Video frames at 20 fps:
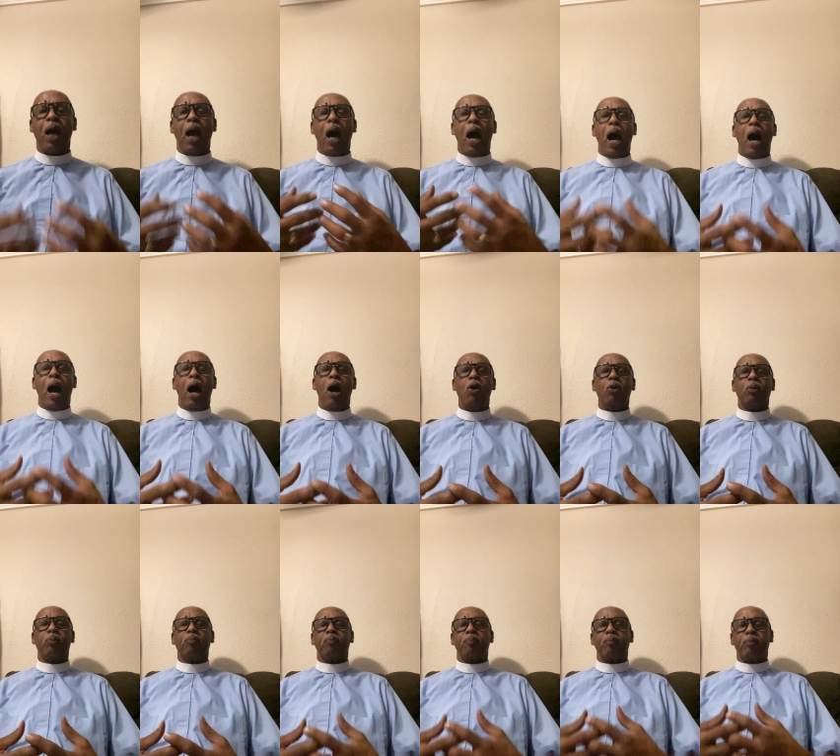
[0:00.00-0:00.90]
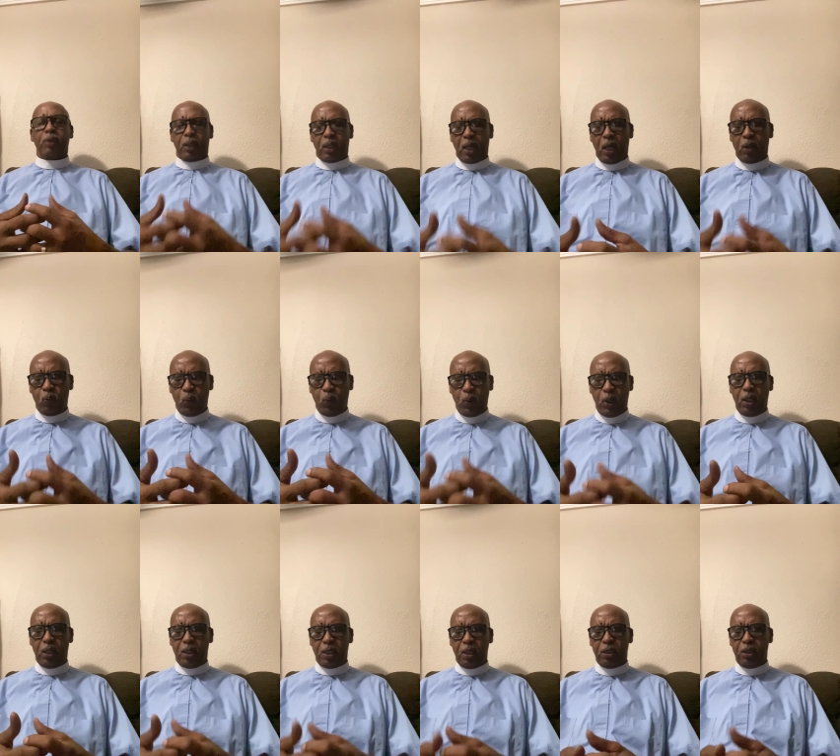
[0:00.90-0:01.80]
How can we
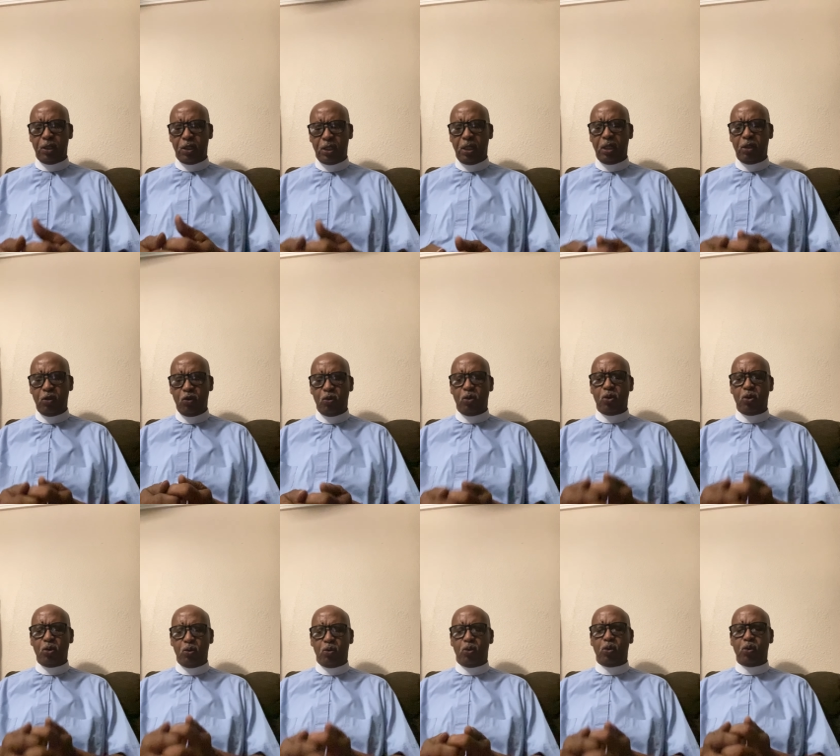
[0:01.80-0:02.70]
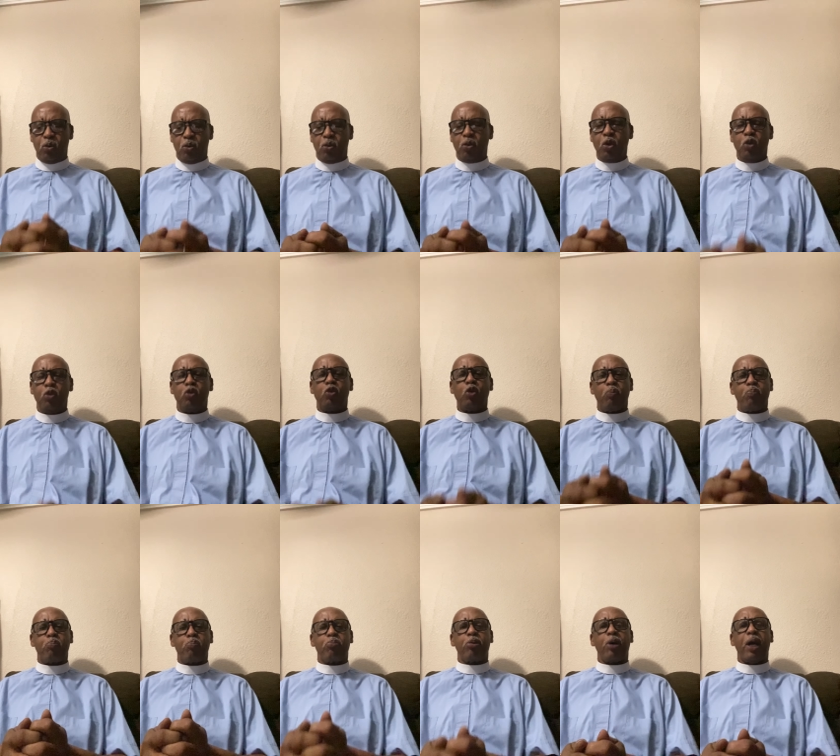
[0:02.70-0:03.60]
continue to
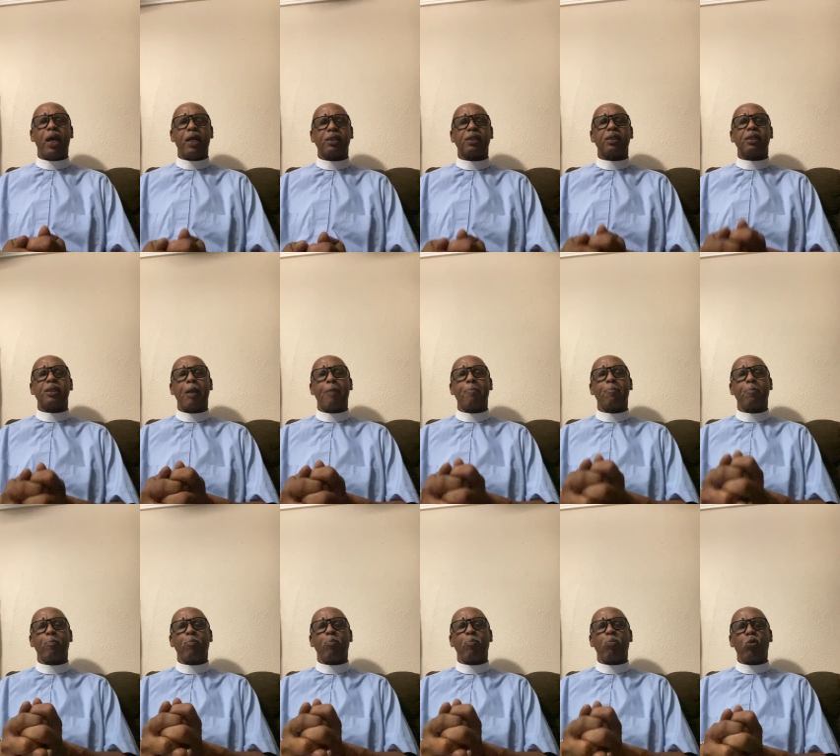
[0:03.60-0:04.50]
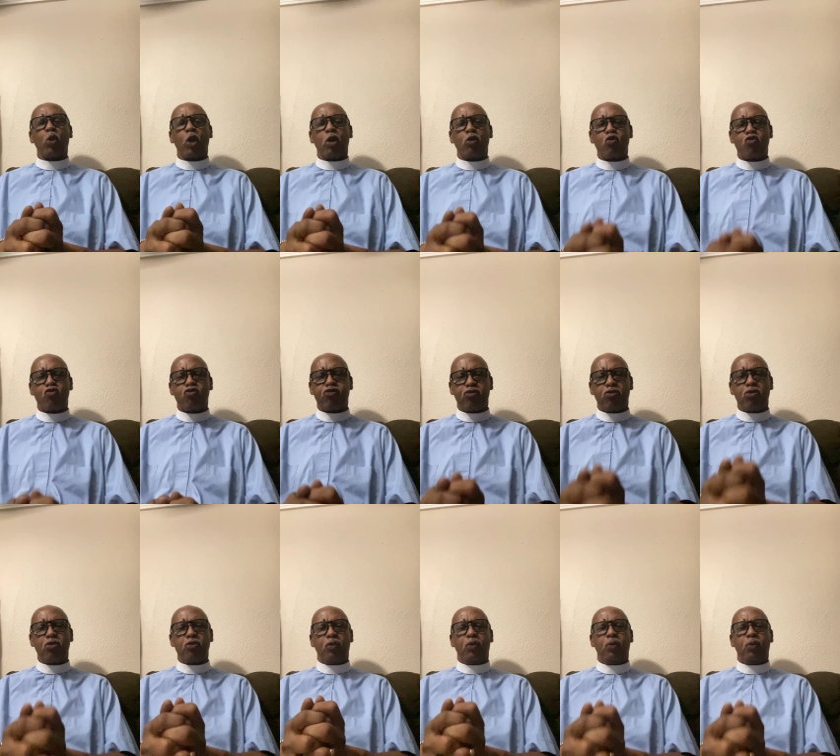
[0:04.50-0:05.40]
press
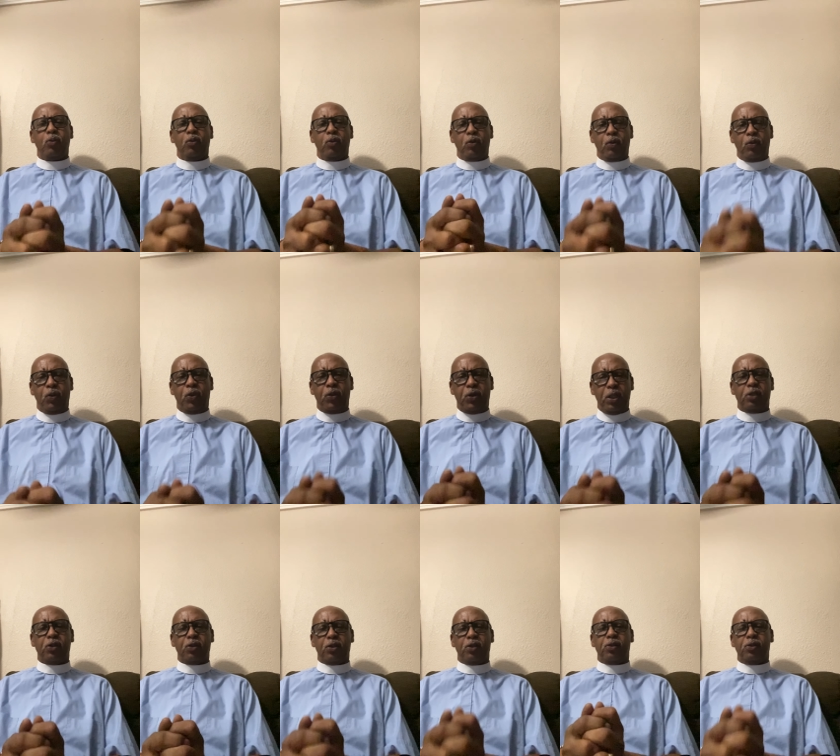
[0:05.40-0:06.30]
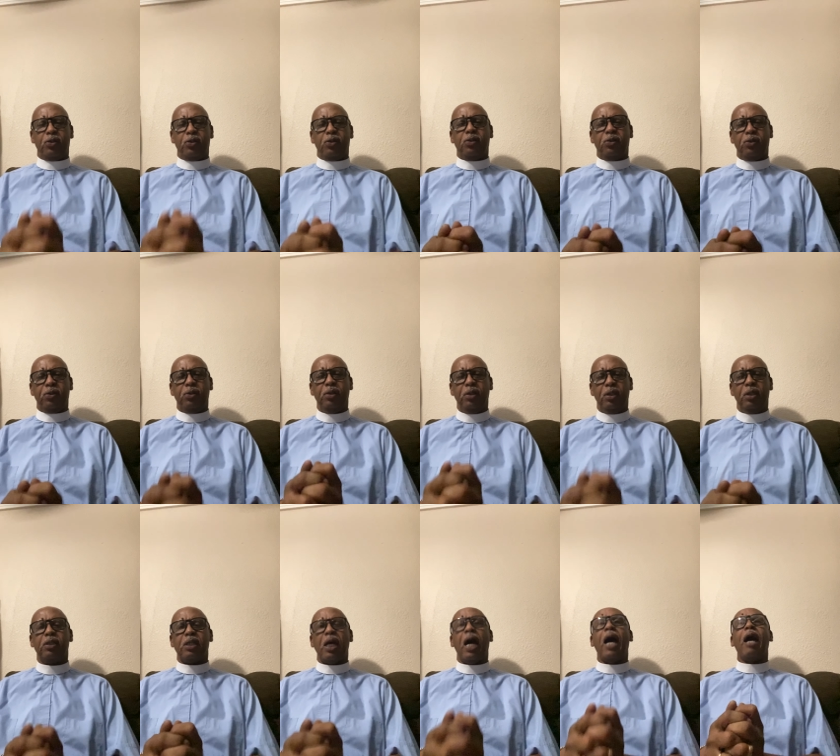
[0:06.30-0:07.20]
through this
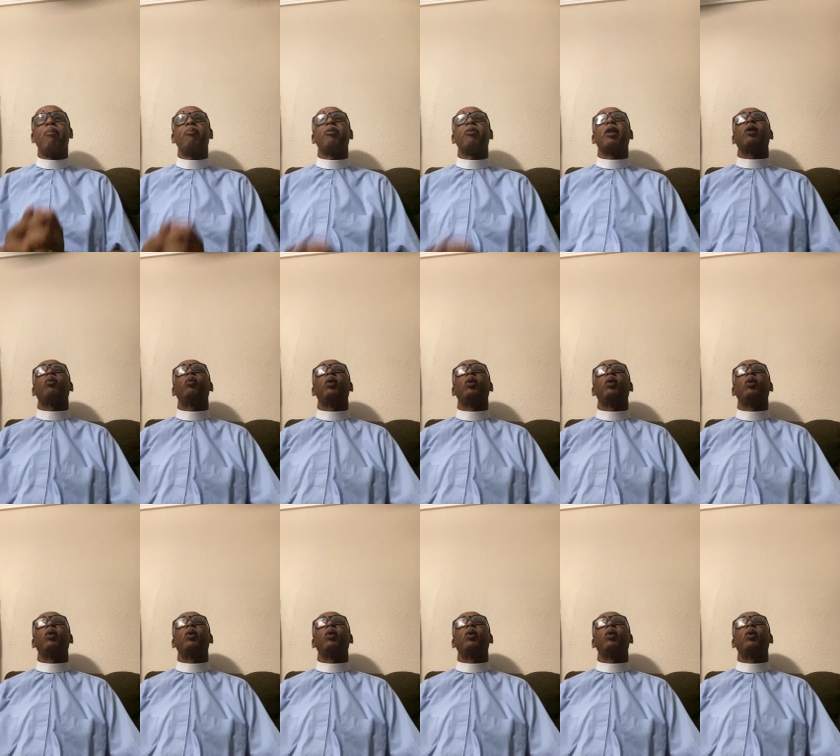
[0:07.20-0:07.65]
time that